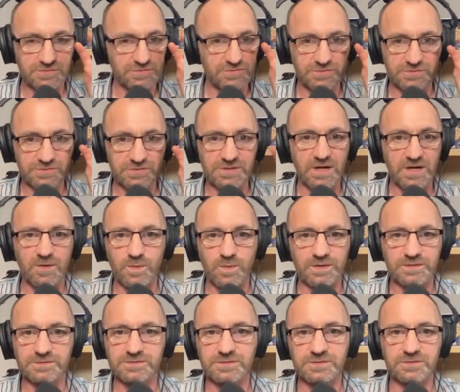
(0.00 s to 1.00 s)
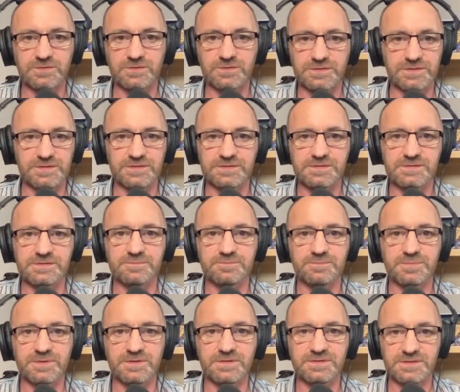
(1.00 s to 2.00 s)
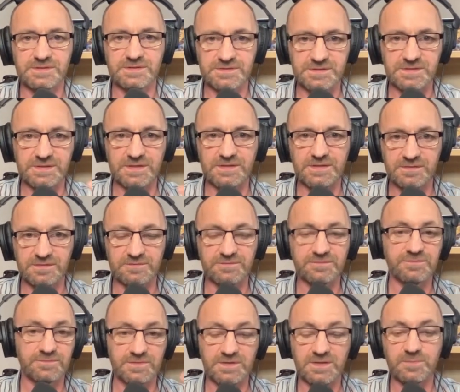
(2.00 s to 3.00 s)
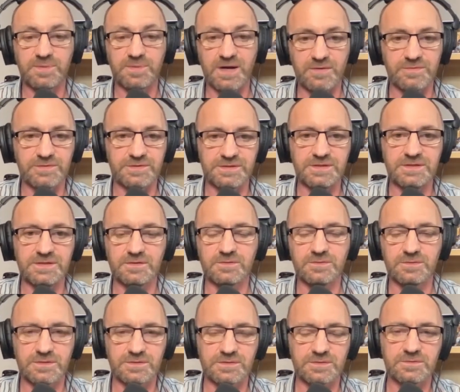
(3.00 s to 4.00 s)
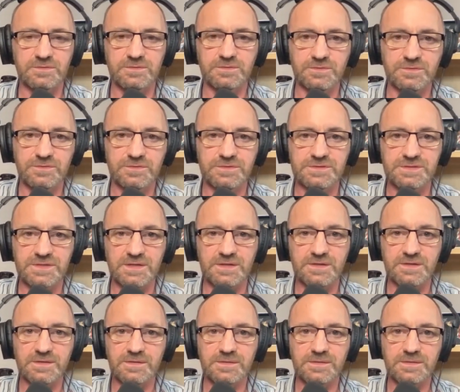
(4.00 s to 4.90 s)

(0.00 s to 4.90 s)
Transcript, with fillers: does not want to look at this because it's the end of the apparent ego, you know, you could say.